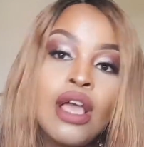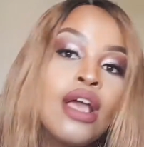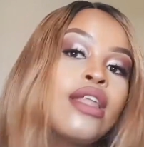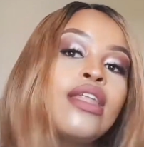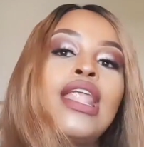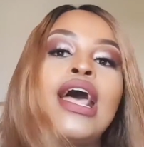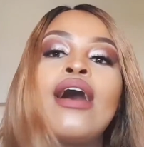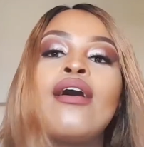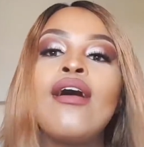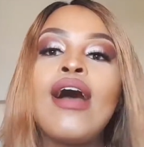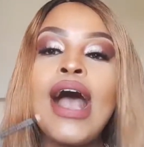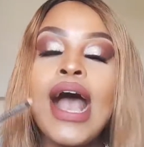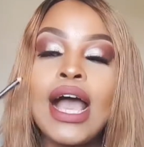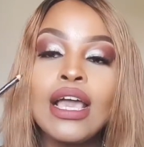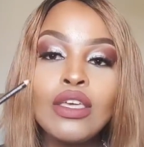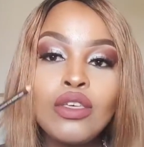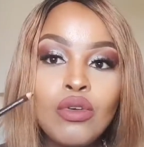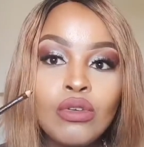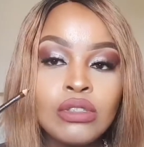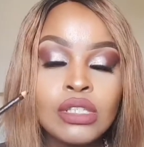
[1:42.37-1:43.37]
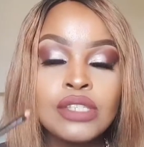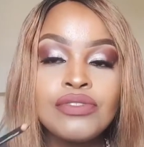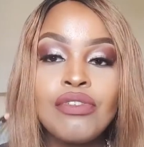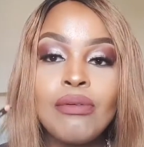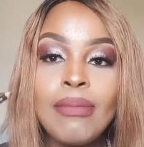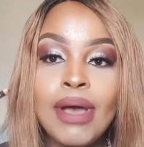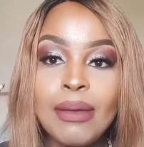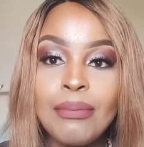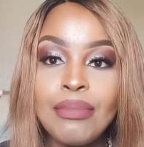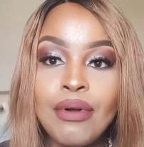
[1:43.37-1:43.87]
Now I use this for
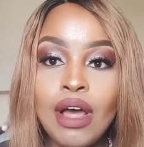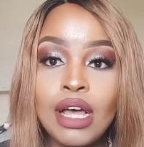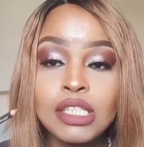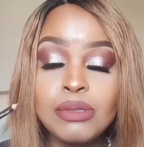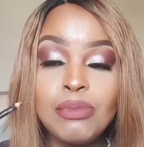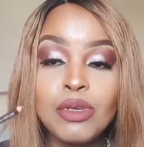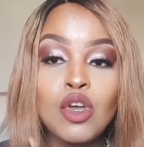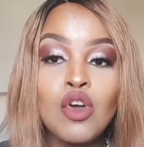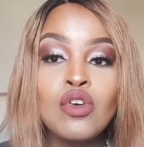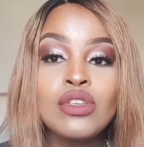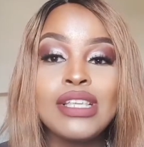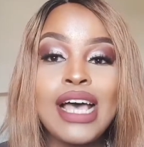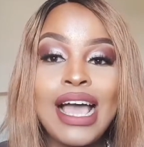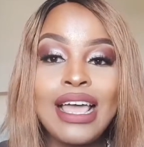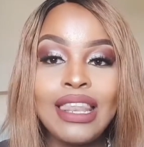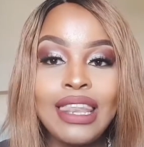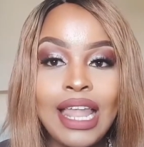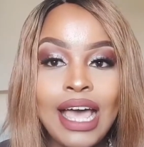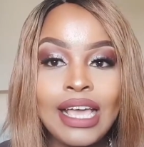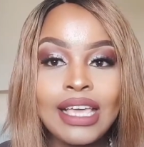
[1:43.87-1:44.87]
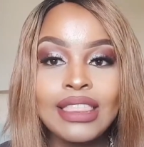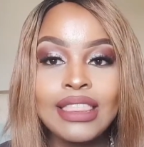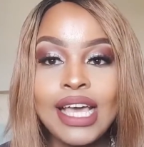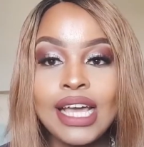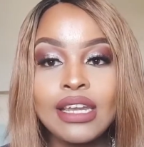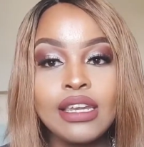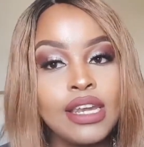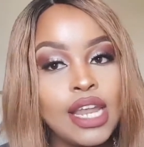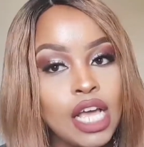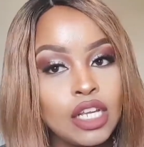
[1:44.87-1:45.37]
my brows because I like
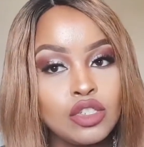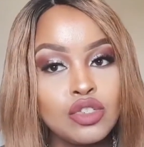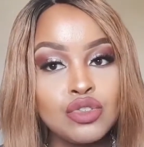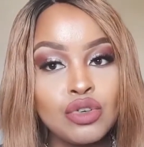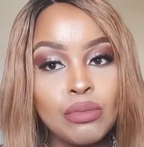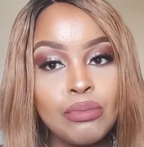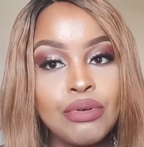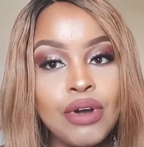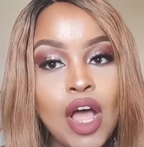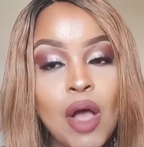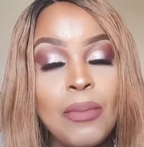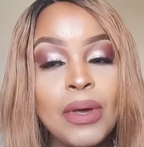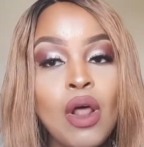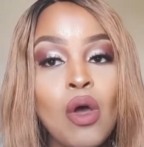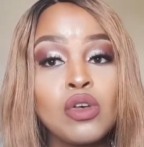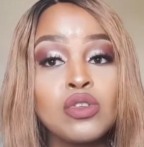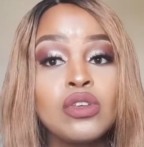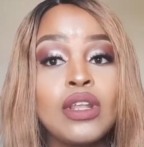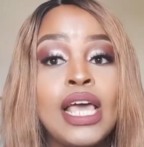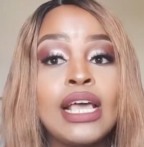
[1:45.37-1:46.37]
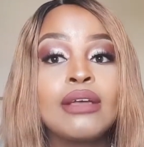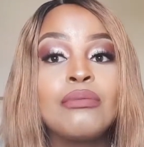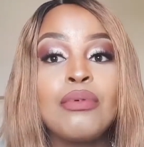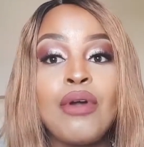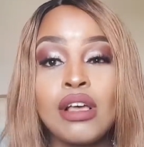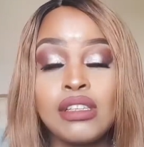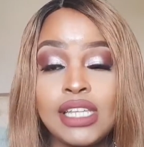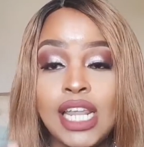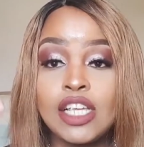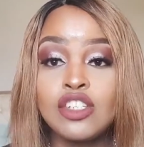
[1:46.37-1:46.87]
that natural brow, but I also like
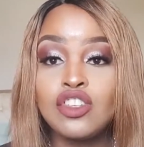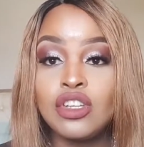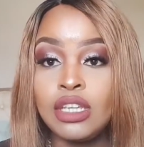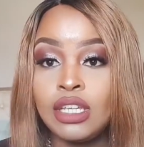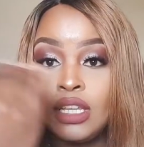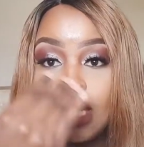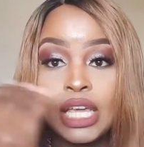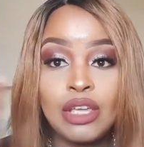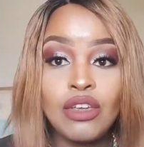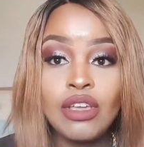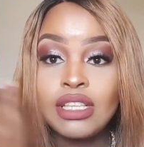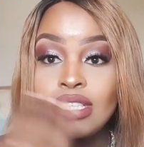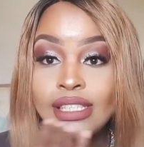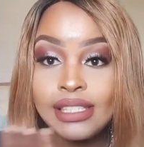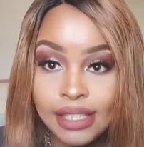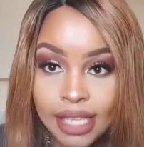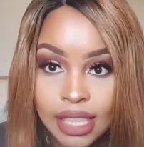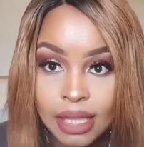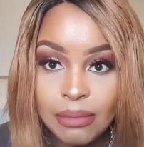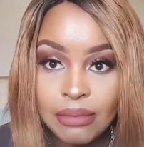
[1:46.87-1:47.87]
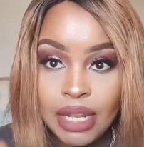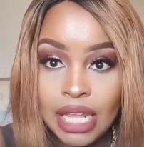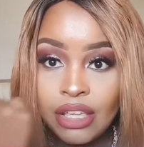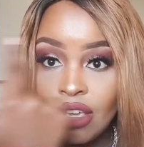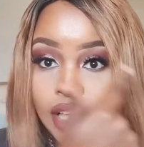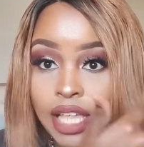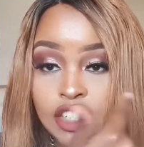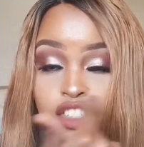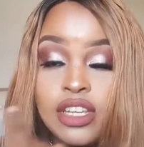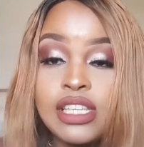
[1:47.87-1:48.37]
brows that actually like you can see them. You
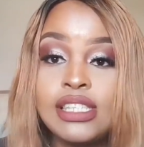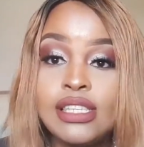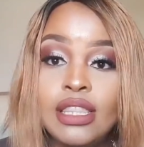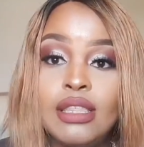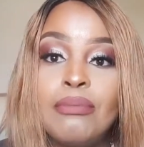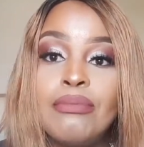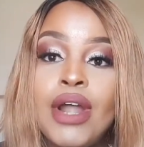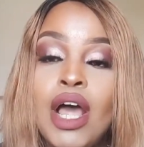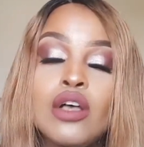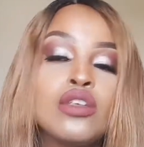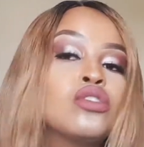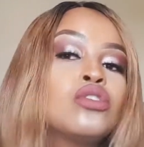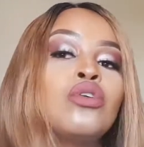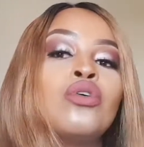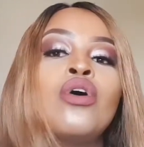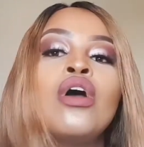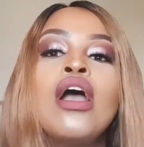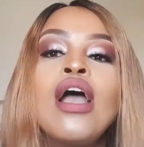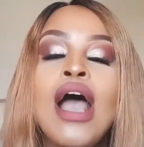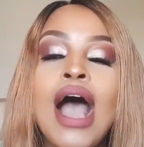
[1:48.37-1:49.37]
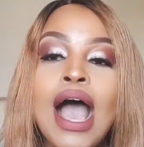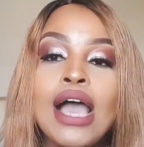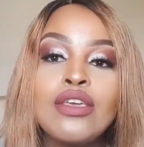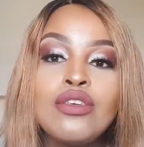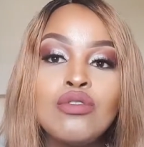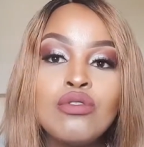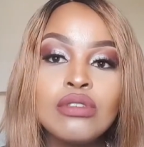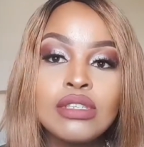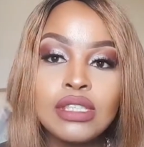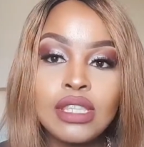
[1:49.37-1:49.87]
can actually see the brow. So I
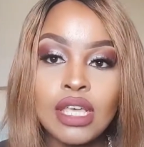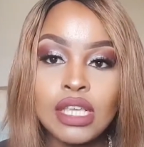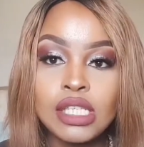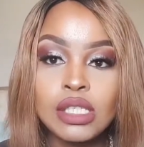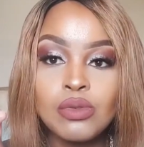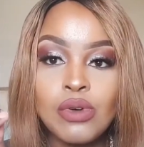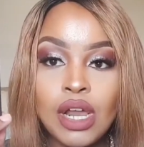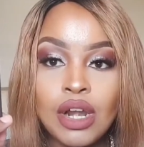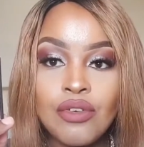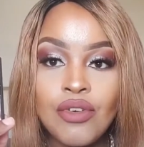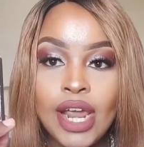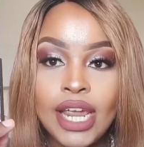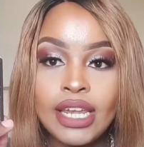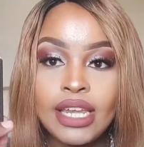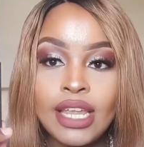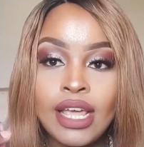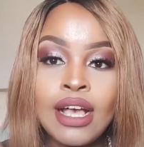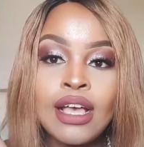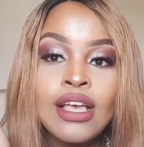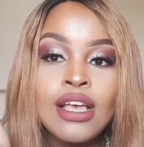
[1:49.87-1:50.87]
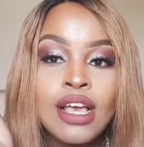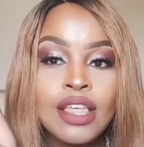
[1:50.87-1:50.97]
use this one right here.